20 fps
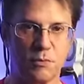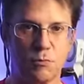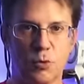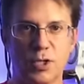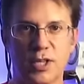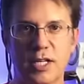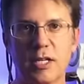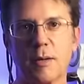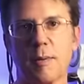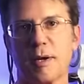
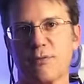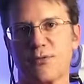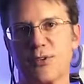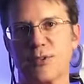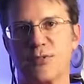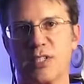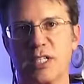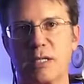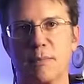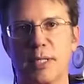within about
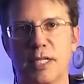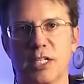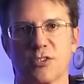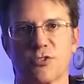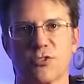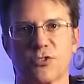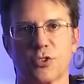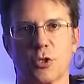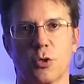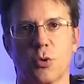15
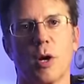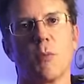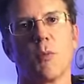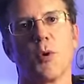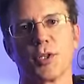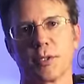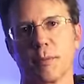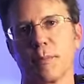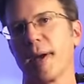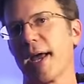minutes or so, I
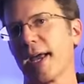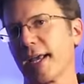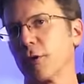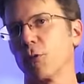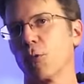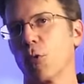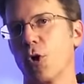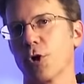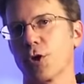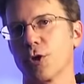want them back
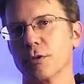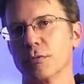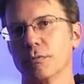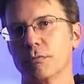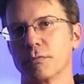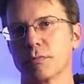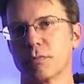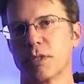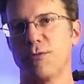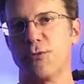in water.
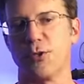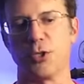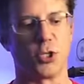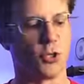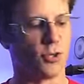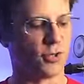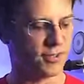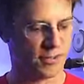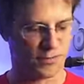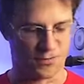If you can
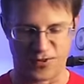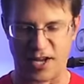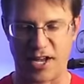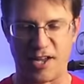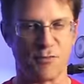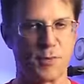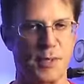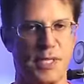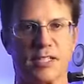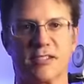do this in
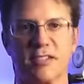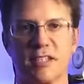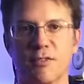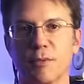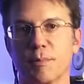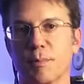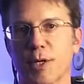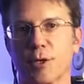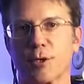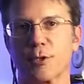five minutes,
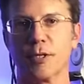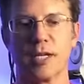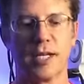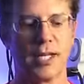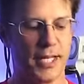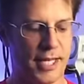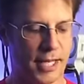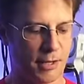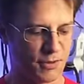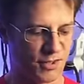even better.
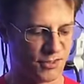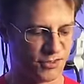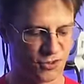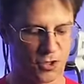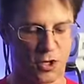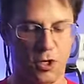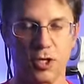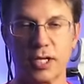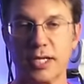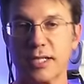And with a
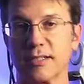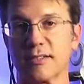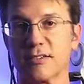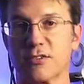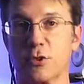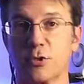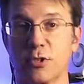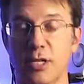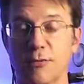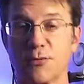saw like
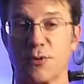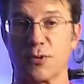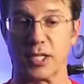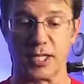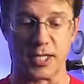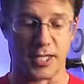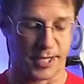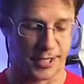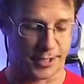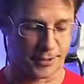this, you
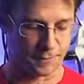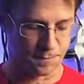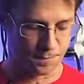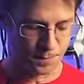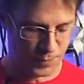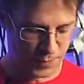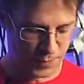definitely can.